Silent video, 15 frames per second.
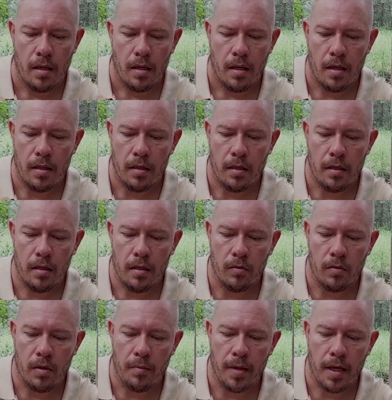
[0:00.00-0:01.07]
And then
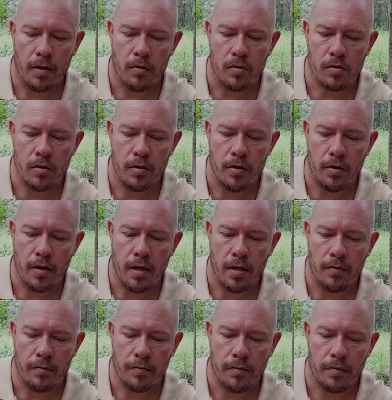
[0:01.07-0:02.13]
on the back also you have